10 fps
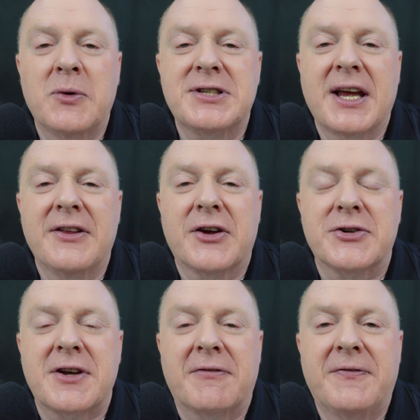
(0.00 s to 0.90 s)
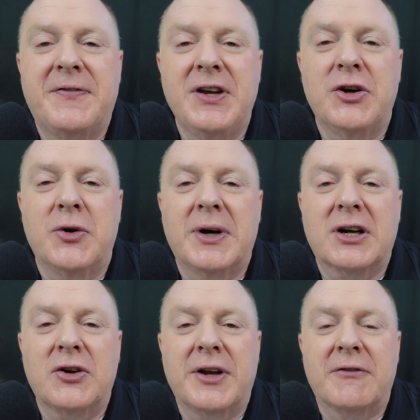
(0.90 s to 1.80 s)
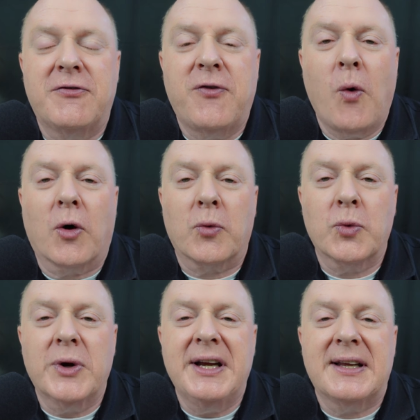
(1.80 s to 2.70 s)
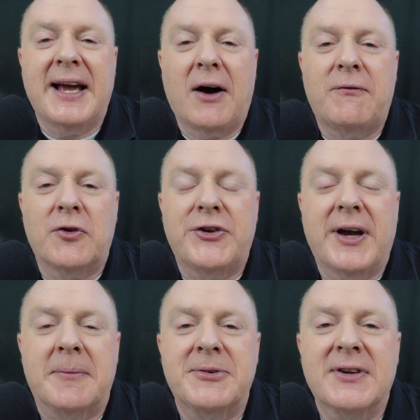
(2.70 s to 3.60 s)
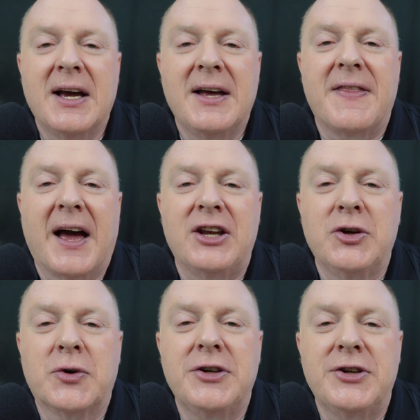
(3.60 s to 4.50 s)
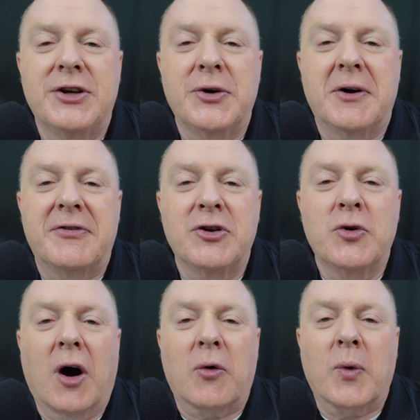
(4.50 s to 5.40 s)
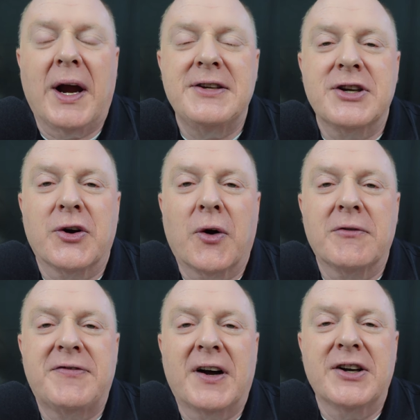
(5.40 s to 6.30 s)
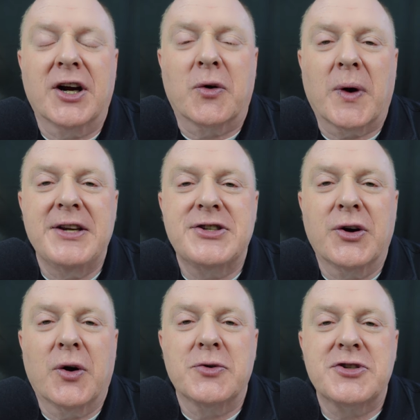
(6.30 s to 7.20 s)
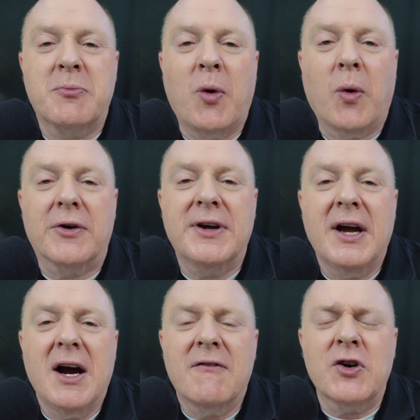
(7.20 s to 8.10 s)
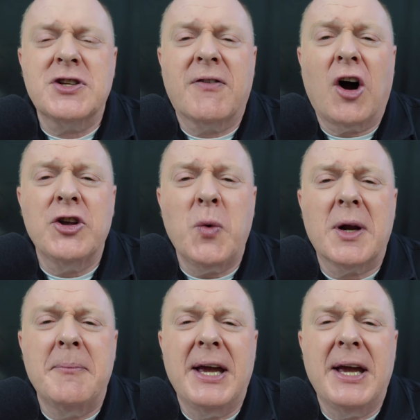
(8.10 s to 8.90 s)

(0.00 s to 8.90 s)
would say there's a few, including four really helpful tips that you can do if you are raising your own funding or raising your own support. First of all, you want to